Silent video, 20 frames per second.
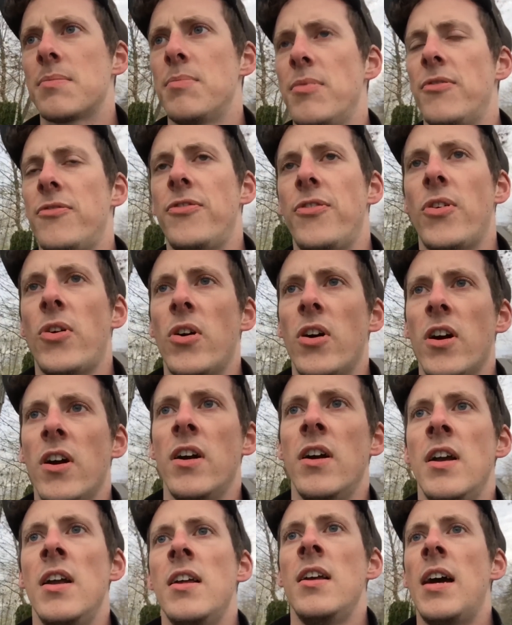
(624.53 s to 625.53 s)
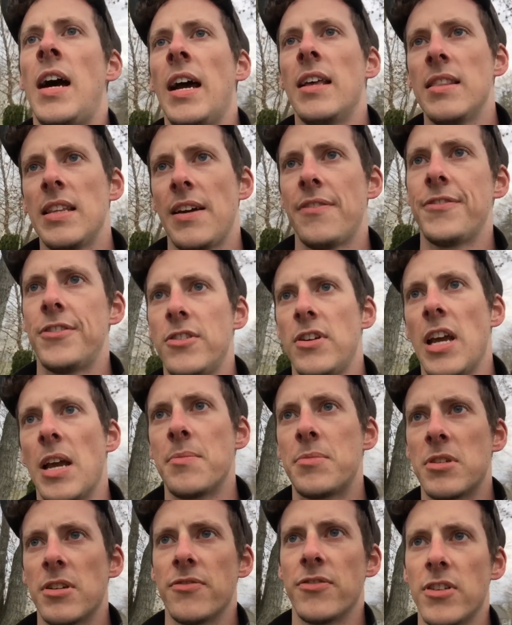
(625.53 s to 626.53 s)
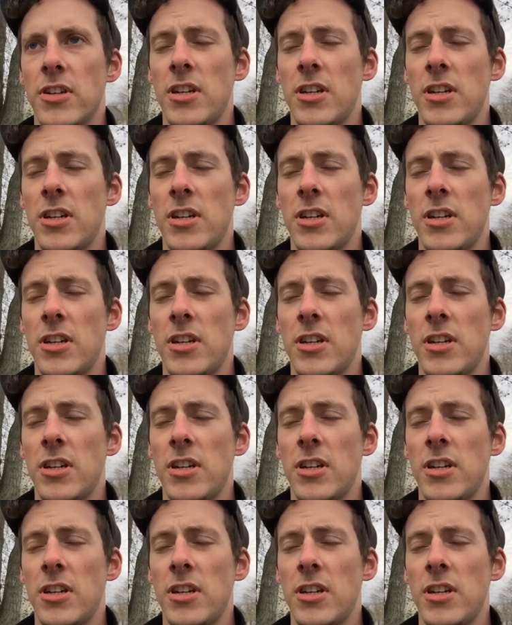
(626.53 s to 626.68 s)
before I left New Hampshire for